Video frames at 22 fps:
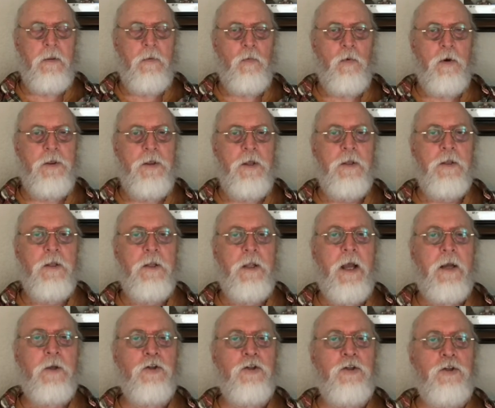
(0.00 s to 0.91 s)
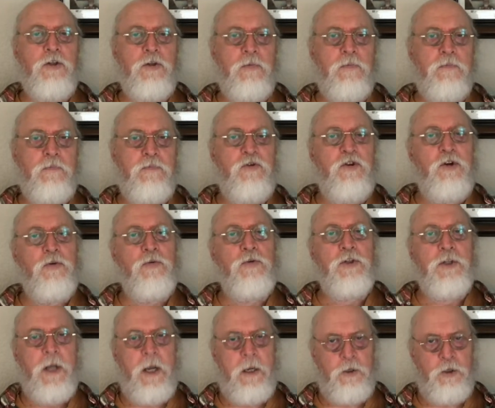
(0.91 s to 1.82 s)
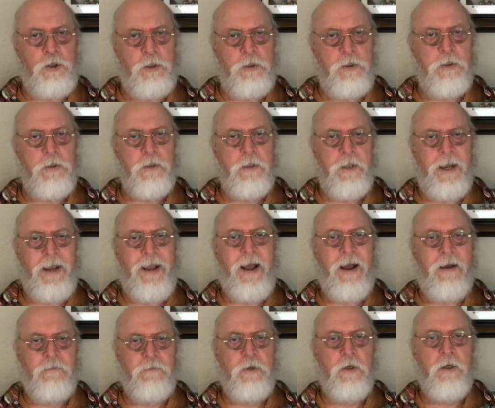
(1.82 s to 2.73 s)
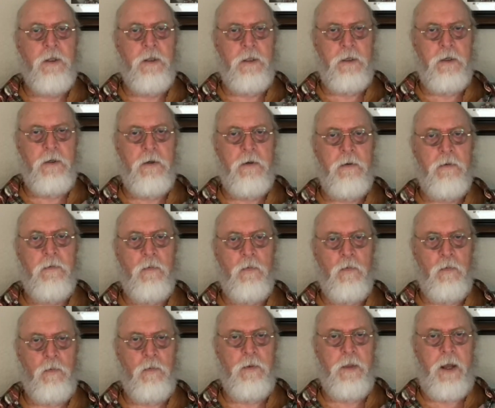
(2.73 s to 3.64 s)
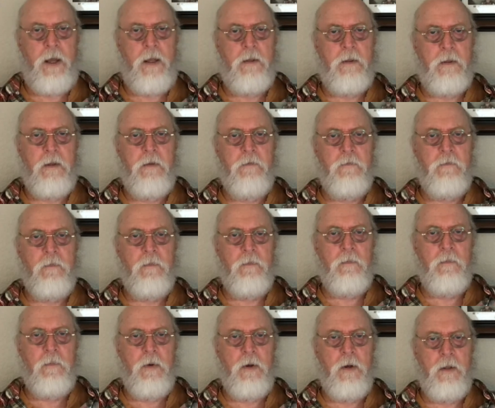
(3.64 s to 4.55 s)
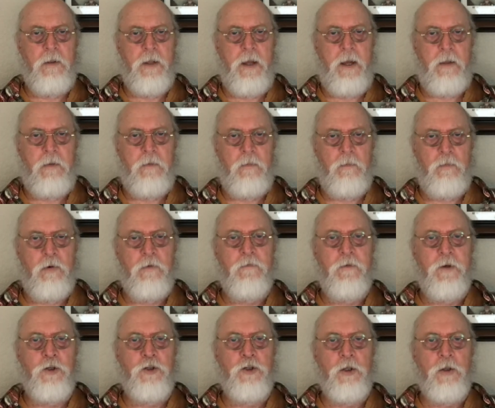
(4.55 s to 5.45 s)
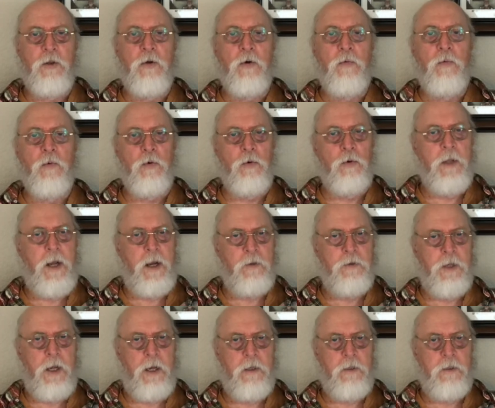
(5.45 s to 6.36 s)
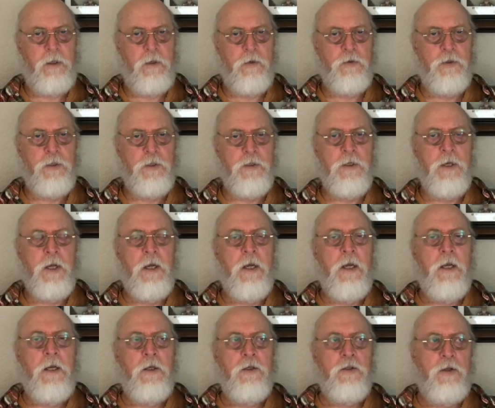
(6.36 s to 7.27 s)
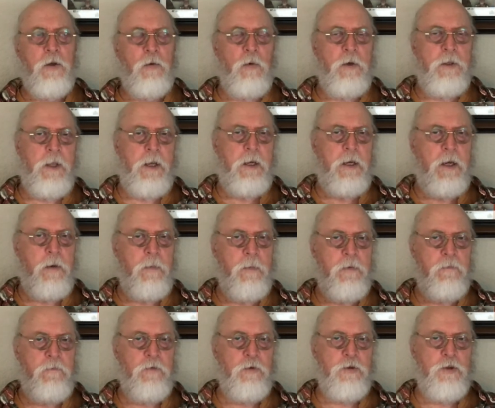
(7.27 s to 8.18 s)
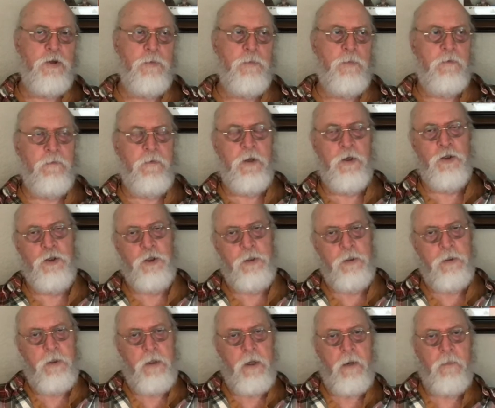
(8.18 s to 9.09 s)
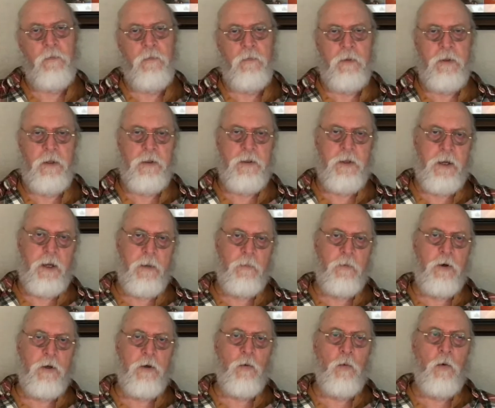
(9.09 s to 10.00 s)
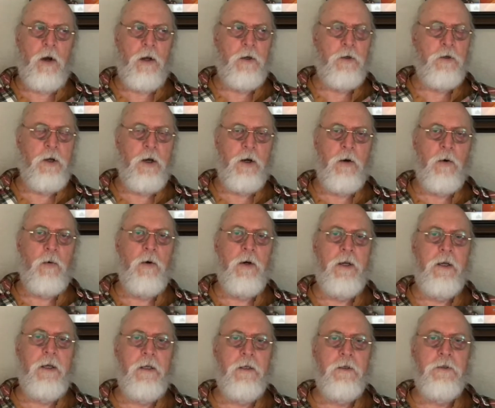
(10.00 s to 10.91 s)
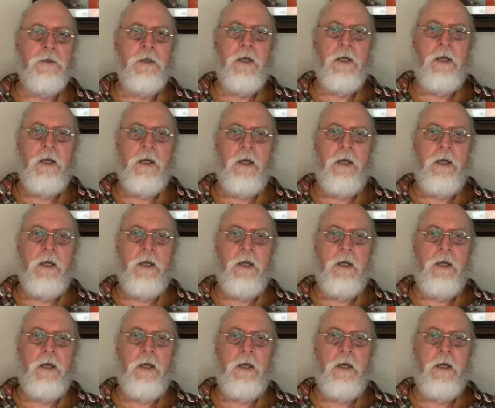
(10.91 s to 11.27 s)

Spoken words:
Within the next two sessions, they have to clear that provisional or rule out diagnosis. So when they come in for supervision, the thing I'm going to want to know is